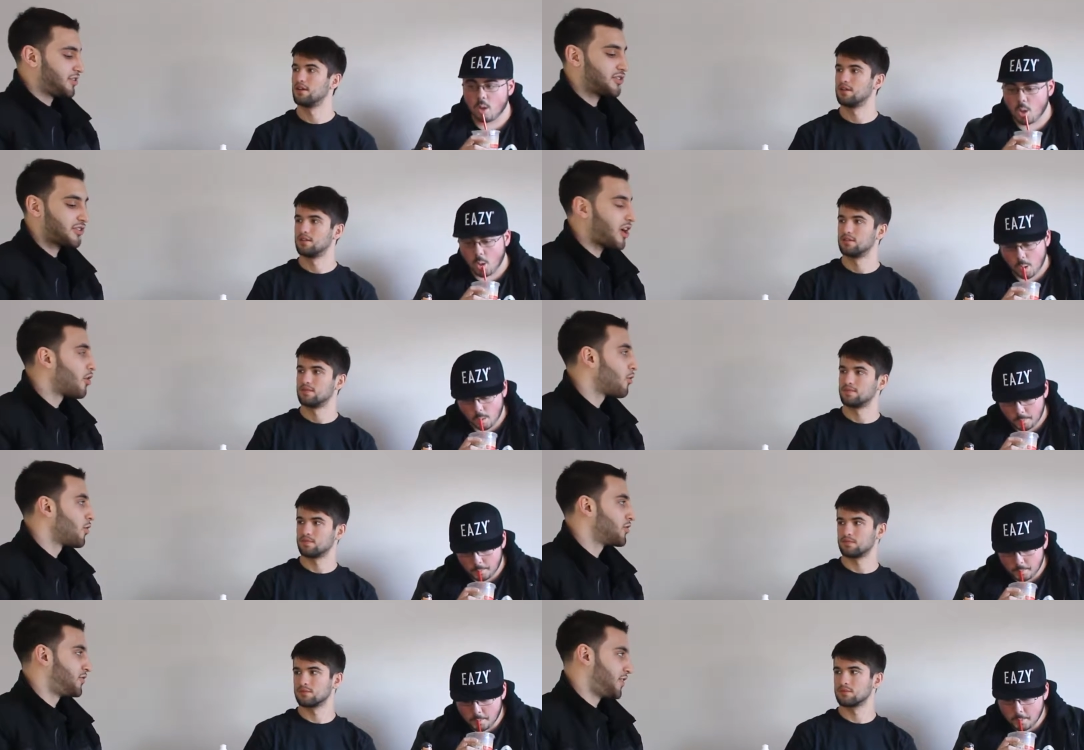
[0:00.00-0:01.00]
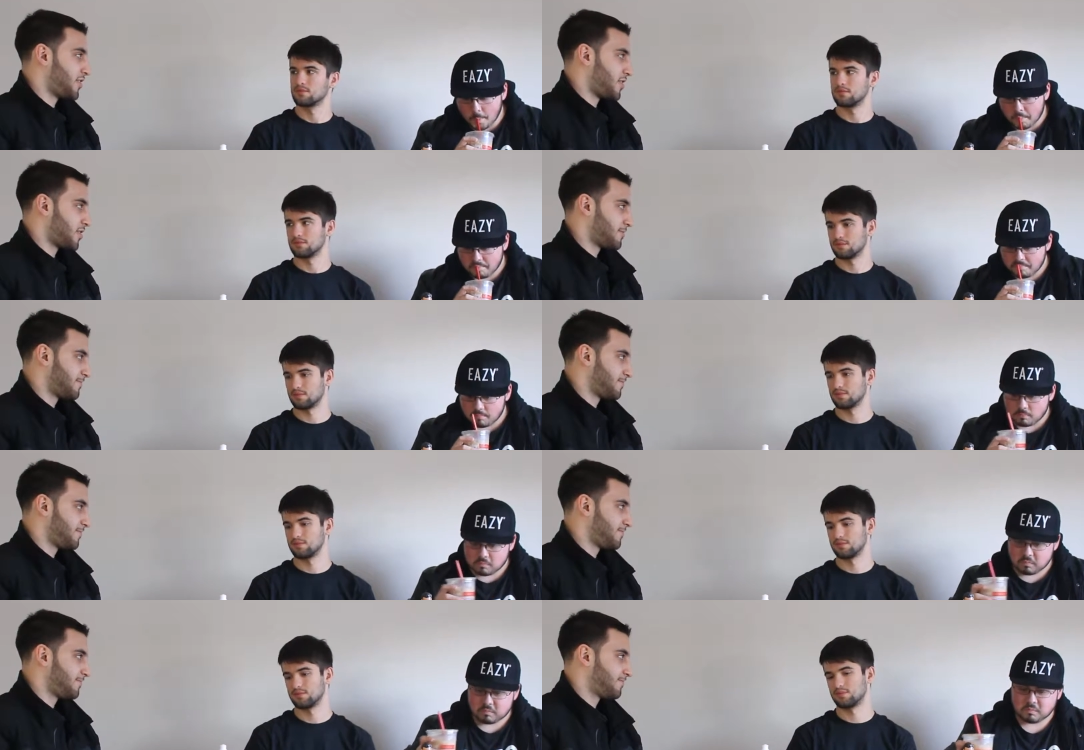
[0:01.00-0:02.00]
Speaker 1: Star Wars V R.
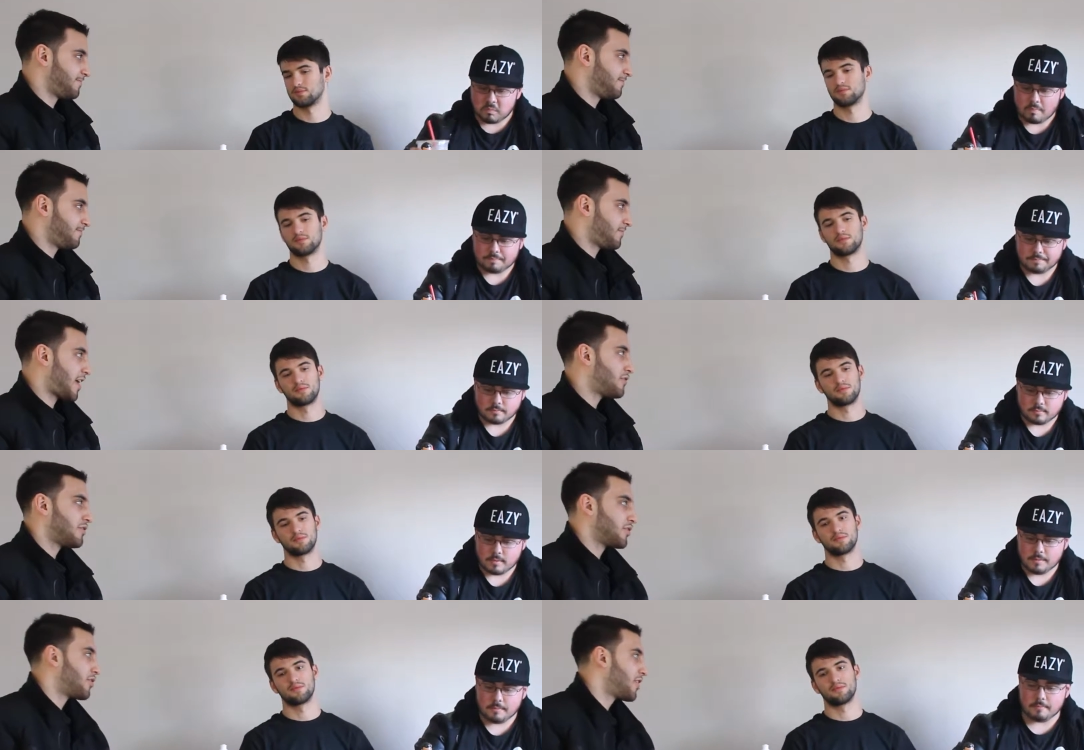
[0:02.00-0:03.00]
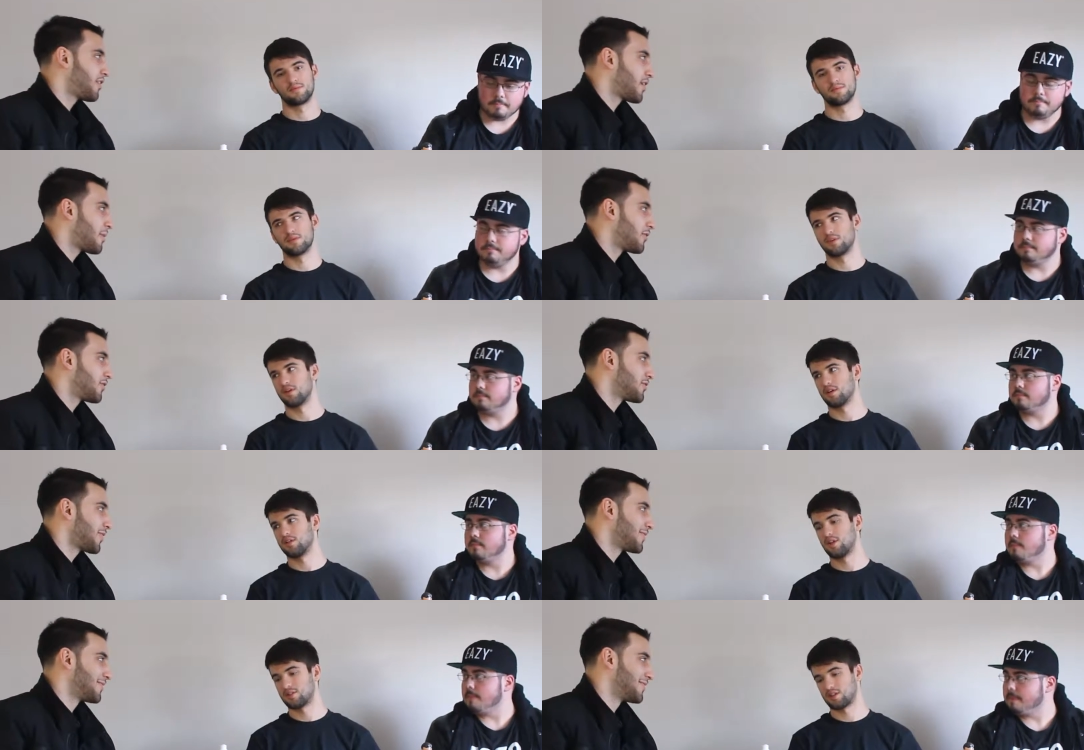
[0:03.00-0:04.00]
Have you even heard anything about this?
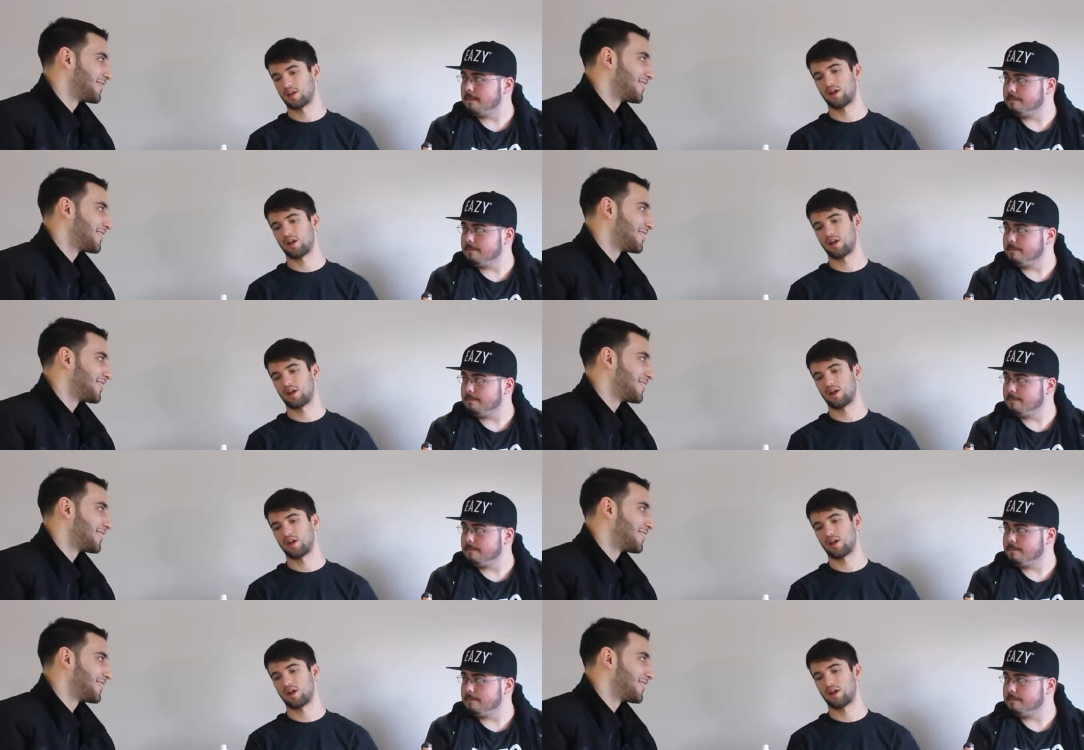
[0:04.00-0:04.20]
Yes, I